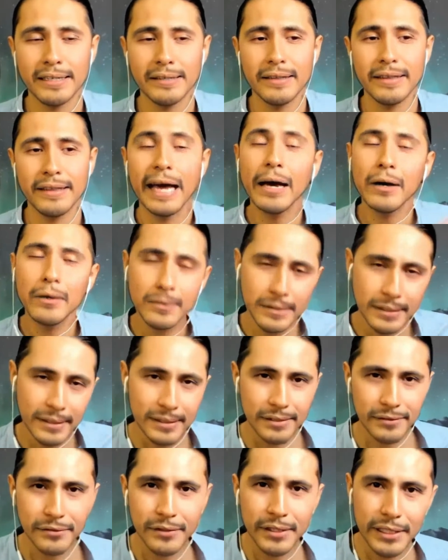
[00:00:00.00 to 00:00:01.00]

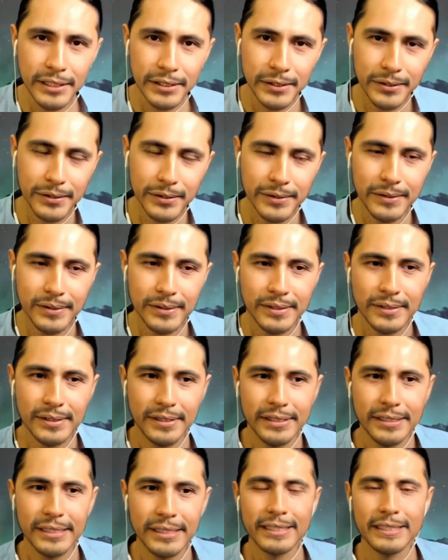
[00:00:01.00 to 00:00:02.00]
thousands of years.
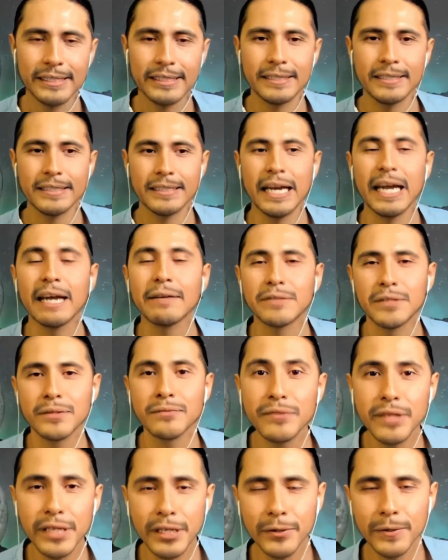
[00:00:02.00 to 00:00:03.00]
And I have some
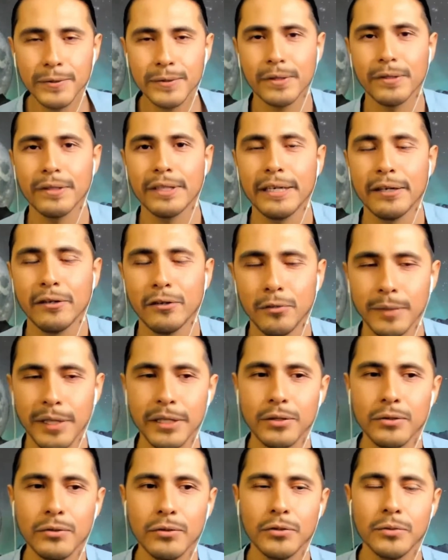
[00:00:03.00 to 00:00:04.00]
videos on that on my
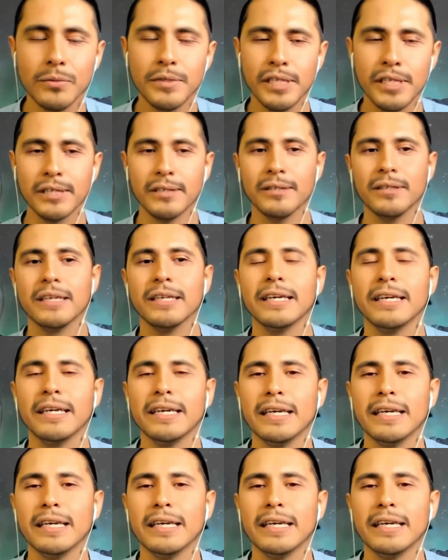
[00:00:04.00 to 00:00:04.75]
YouTube channel.